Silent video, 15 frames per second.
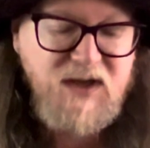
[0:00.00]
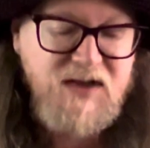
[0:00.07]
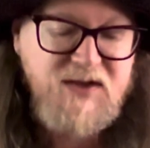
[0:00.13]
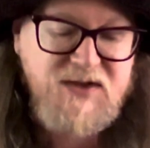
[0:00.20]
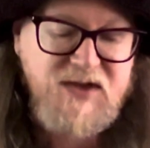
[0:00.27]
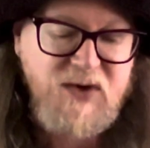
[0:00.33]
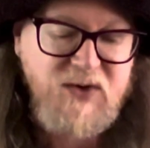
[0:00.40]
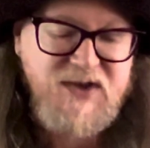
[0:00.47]

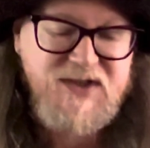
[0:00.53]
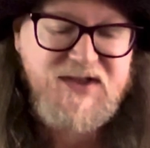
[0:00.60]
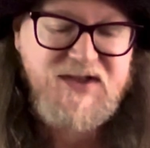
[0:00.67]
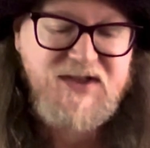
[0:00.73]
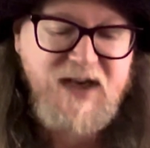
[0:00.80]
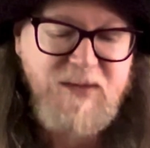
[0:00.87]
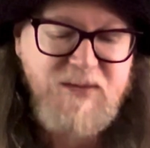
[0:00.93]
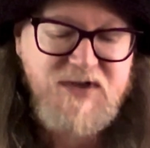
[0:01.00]
So is
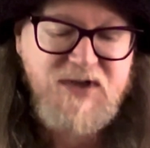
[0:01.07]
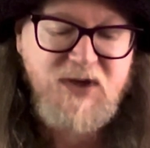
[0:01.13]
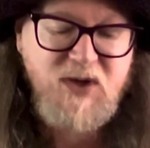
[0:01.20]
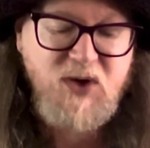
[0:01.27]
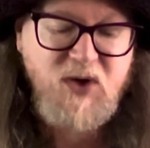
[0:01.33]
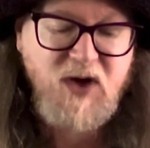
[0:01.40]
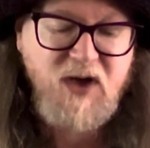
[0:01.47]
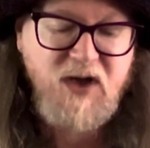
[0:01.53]
Seems So
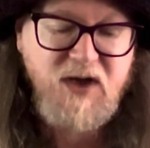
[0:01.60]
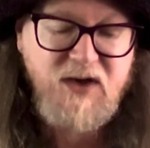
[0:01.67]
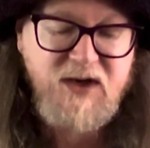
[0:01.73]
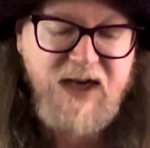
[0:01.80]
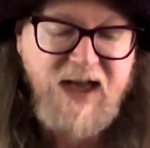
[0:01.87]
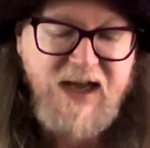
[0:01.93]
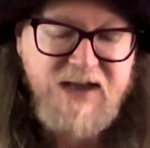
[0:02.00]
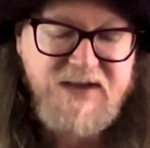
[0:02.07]
Long Ago
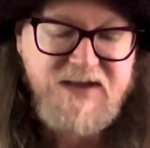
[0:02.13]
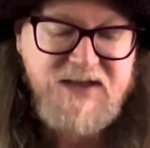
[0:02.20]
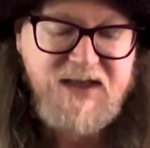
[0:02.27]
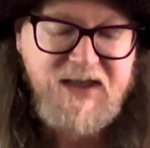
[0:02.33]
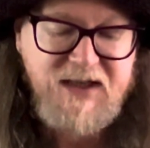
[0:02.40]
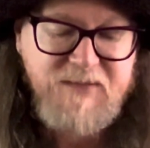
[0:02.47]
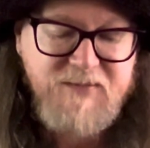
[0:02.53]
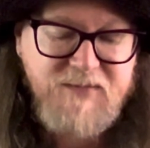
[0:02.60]

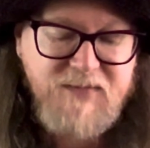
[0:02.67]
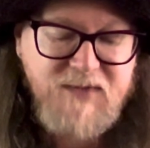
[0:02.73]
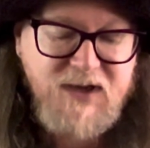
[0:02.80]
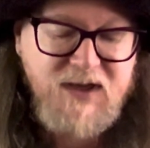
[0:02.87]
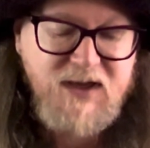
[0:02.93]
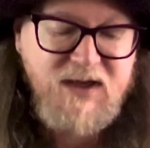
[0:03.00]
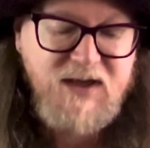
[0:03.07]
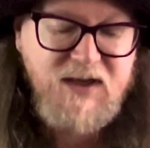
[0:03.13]
Nancy.
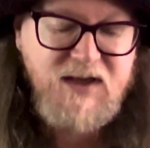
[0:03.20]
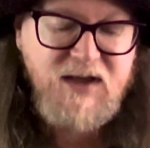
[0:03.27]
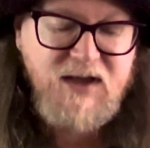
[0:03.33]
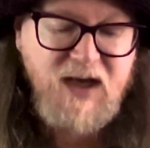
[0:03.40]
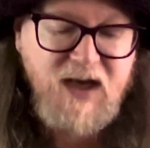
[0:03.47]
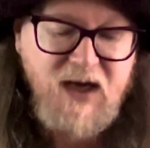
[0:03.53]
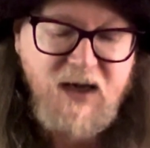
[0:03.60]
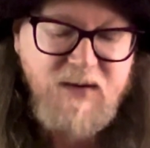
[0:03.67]

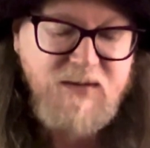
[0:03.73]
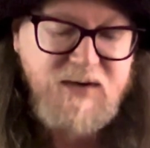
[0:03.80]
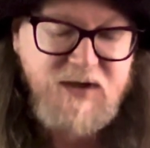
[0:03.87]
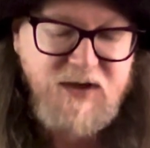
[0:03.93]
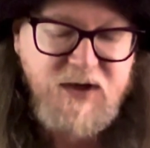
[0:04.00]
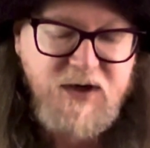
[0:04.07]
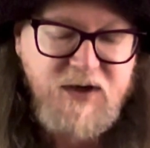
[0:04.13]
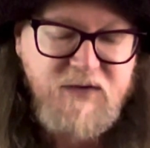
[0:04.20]
Uh,
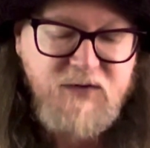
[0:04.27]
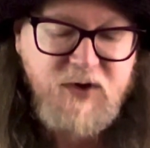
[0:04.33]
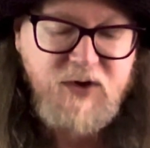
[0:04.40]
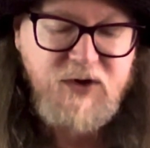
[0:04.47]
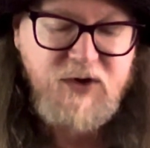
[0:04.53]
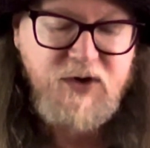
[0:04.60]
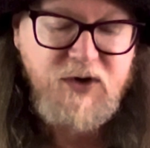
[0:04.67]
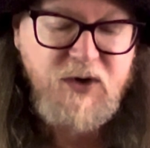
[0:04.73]
you know, you've got
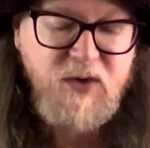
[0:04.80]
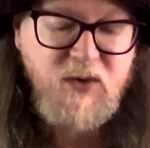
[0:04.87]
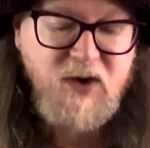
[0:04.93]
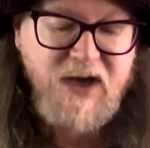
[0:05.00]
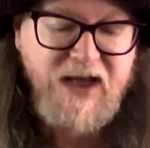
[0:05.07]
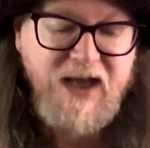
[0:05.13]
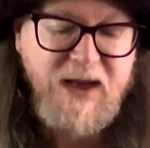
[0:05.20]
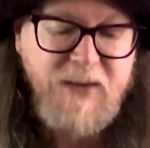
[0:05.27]
You Know Who
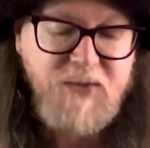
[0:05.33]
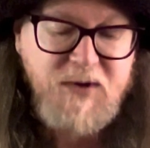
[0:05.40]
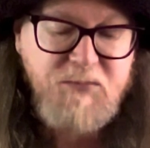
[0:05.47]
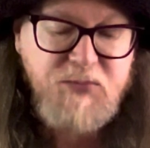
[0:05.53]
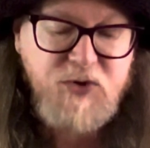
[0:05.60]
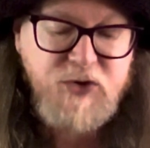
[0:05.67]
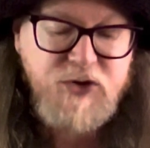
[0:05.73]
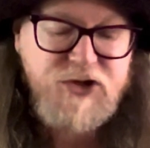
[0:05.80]
I Am, The
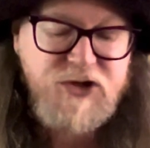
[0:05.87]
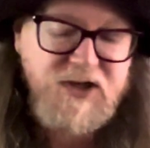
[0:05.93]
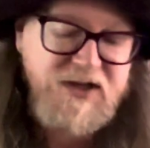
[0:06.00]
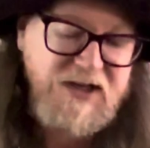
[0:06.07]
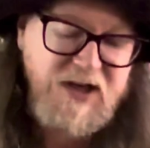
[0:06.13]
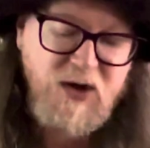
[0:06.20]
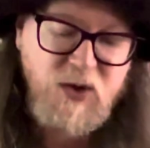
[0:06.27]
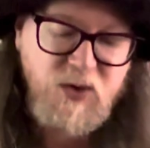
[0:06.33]
Butcher,
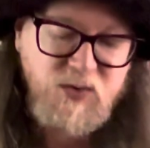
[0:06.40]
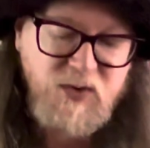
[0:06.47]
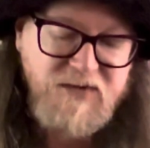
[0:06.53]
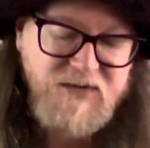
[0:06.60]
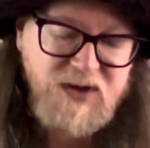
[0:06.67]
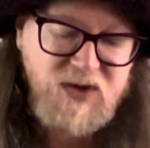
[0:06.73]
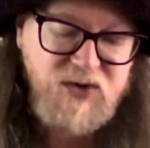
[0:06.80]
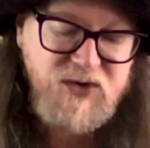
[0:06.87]
The Old
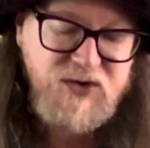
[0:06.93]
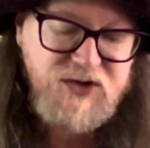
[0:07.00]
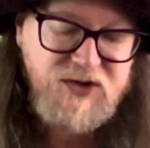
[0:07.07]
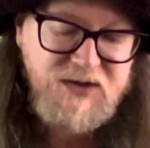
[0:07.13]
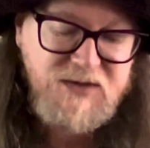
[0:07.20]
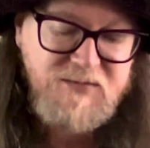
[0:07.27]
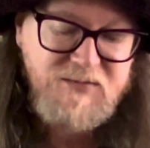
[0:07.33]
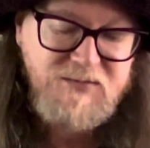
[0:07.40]

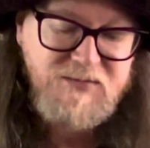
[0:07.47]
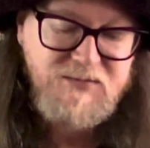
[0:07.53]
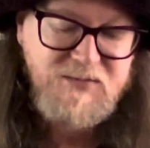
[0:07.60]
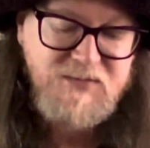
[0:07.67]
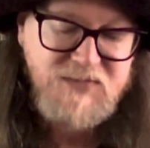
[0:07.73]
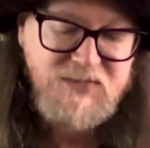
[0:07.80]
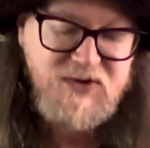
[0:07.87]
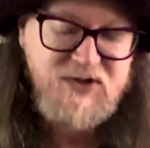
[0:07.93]
Revolution,
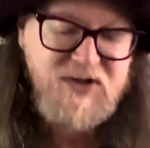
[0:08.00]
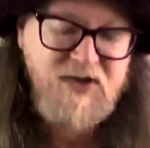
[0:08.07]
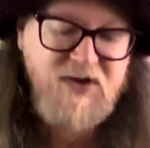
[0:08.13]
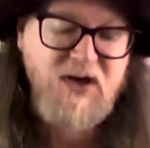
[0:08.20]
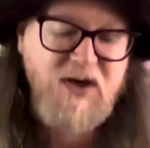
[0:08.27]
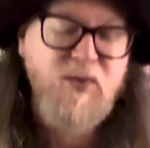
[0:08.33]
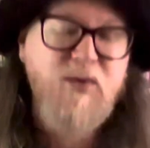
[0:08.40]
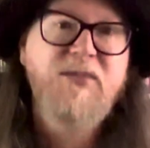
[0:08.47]

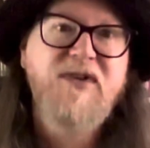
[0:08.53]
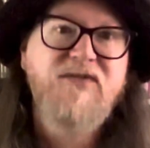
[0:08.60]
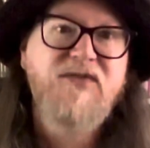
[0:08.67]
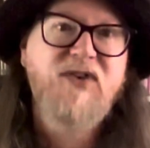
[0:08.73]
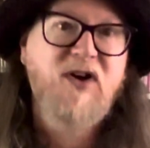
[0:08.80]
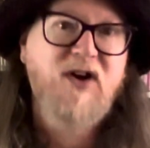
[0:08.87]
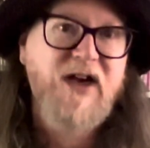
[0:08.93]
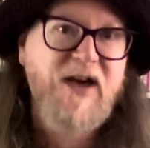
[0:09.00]
Tonight Will Be
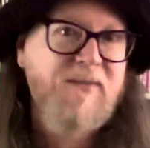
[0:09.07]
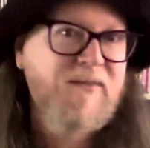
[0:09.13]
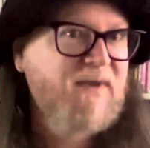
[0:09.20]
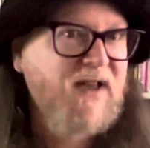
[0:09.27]
Fine.